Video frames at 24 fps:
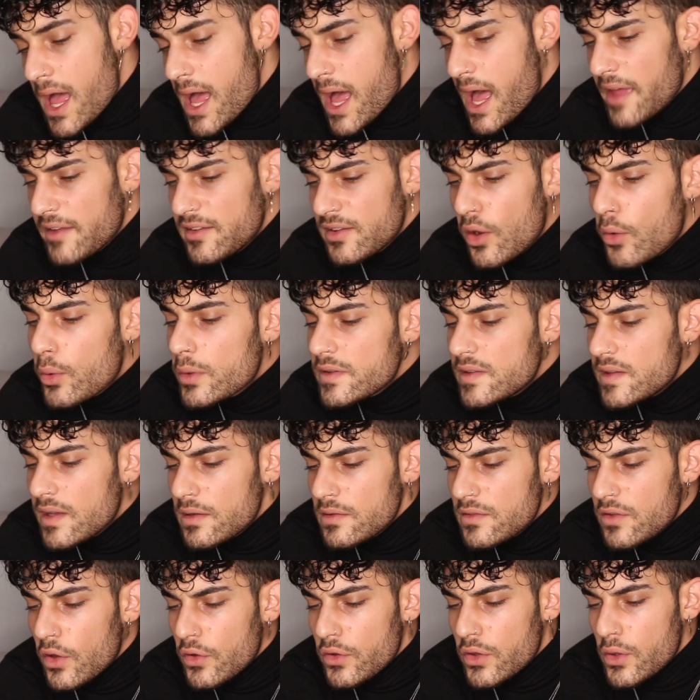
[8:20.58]
I saw on
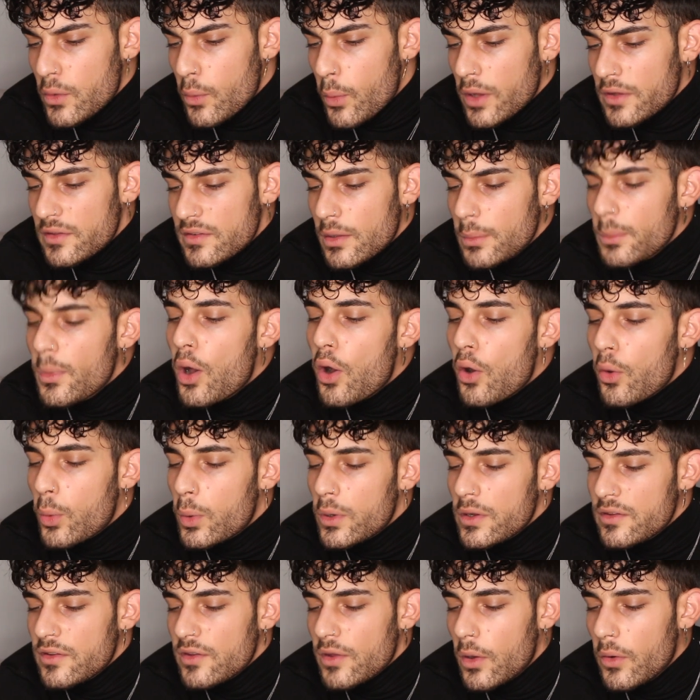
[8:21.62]
TikTok you want some
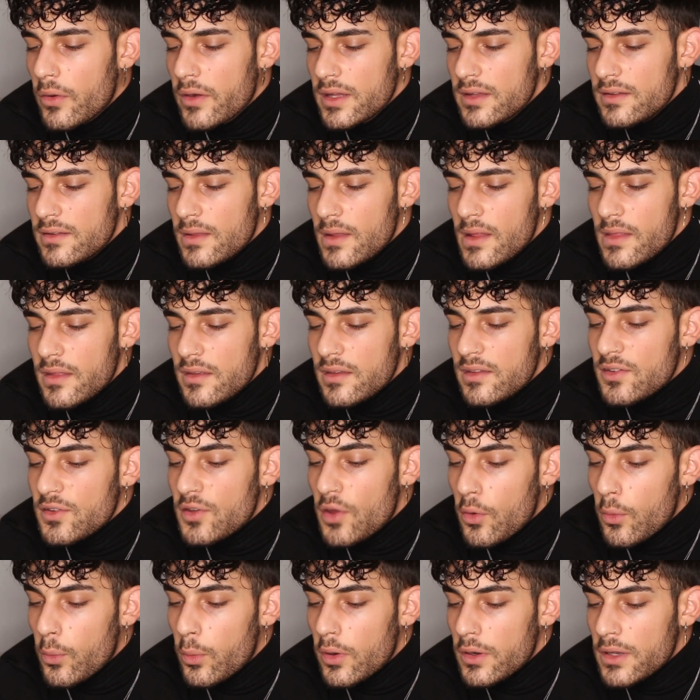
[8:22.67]
awkward stories. This is
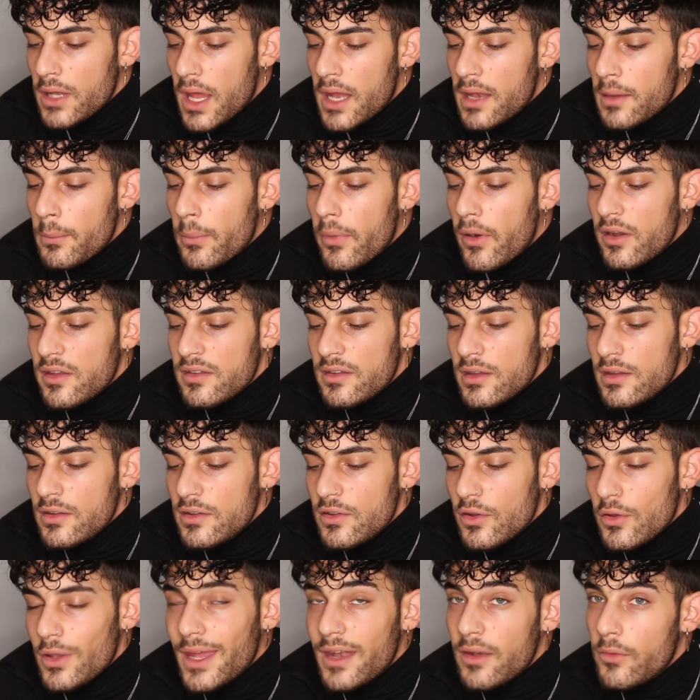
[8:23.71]
awkward and embarrassing,
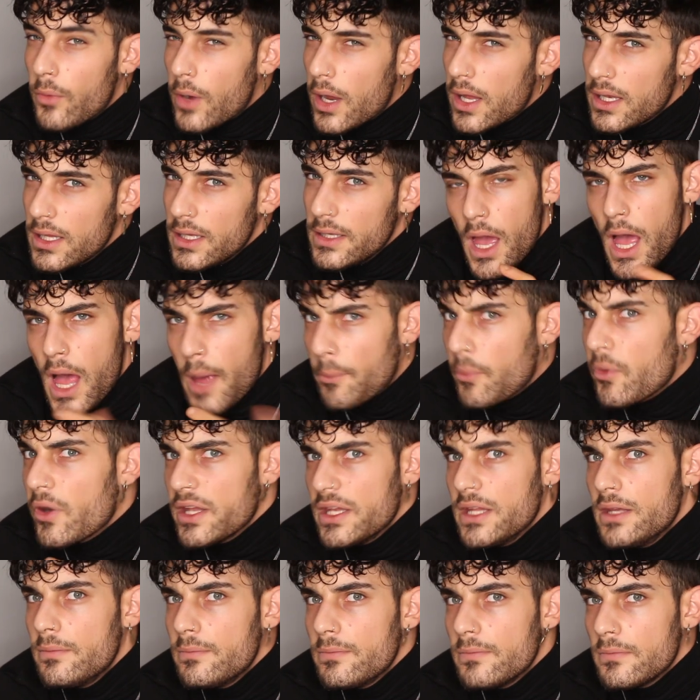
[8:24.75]
so get ready. I'm
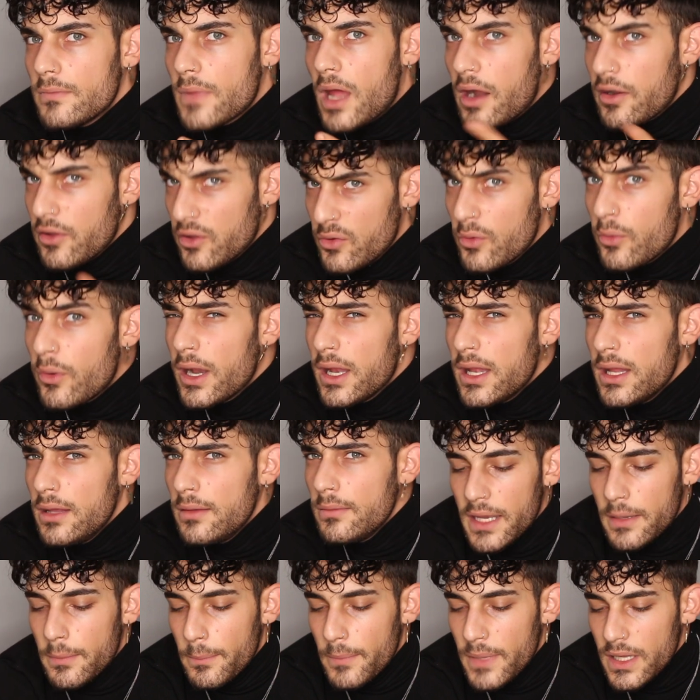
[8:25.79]
ready. Are you ready?
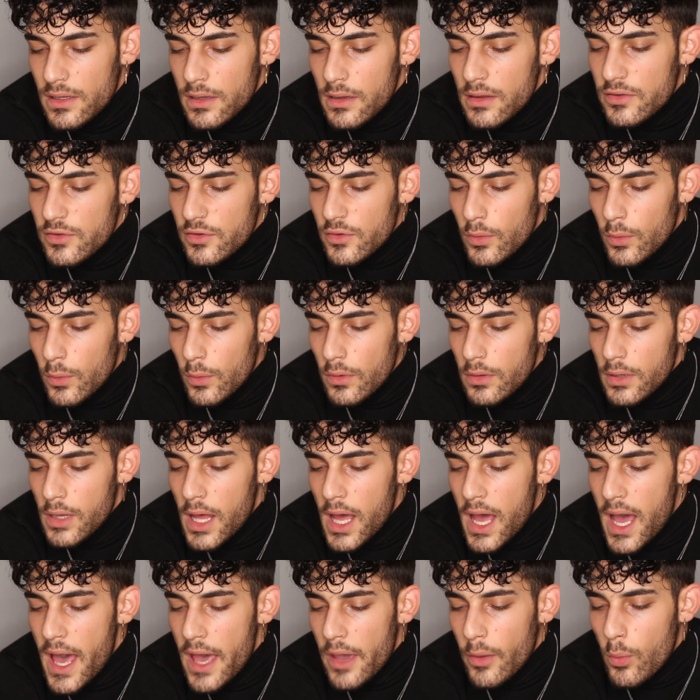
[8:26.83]
In middle school,
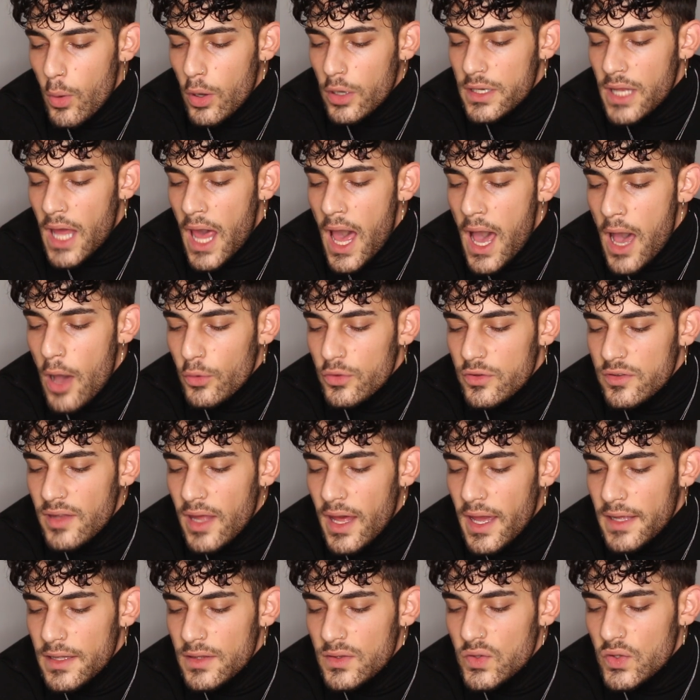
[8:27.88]
I walked
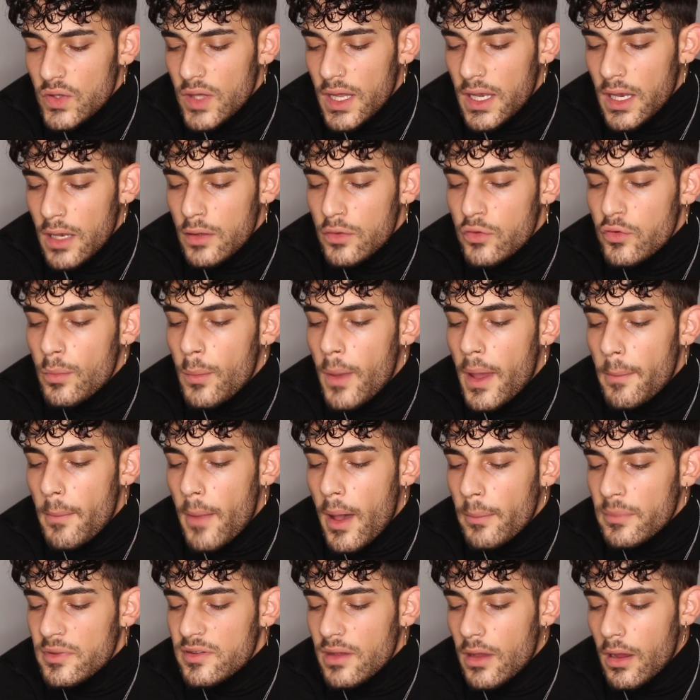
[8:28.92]
outside to get into my
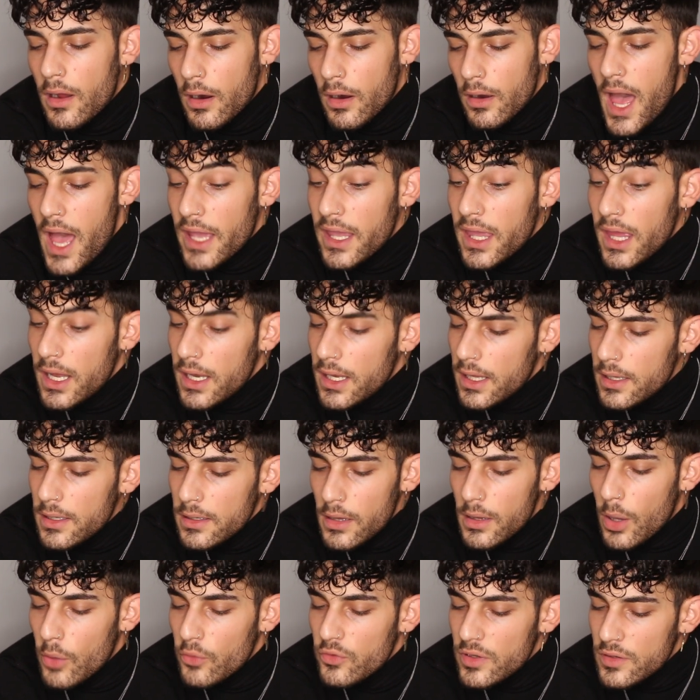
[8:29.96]
mom's car. I get in,
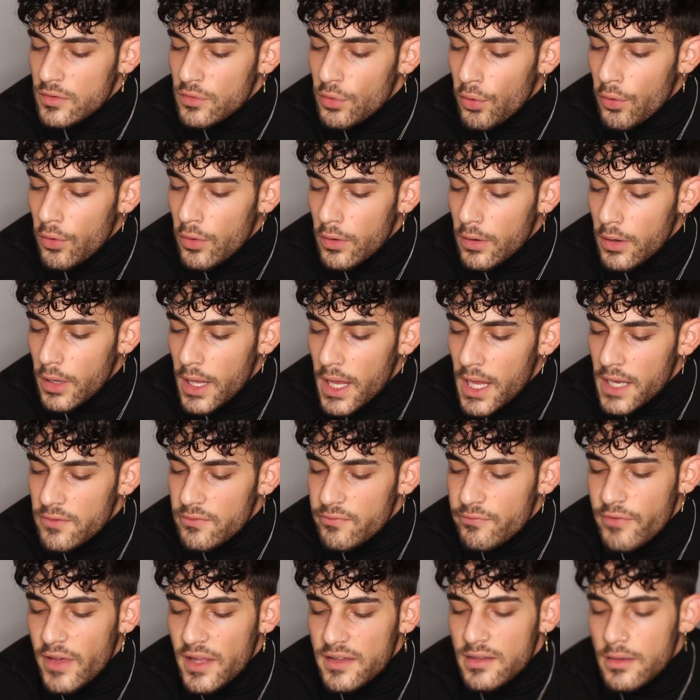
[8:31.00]
close the door and
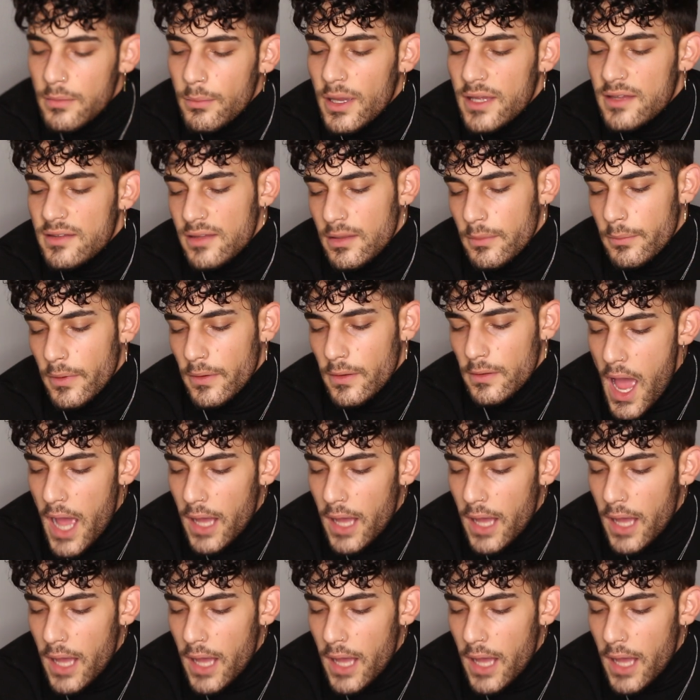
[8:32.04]
fasten my seatbelt.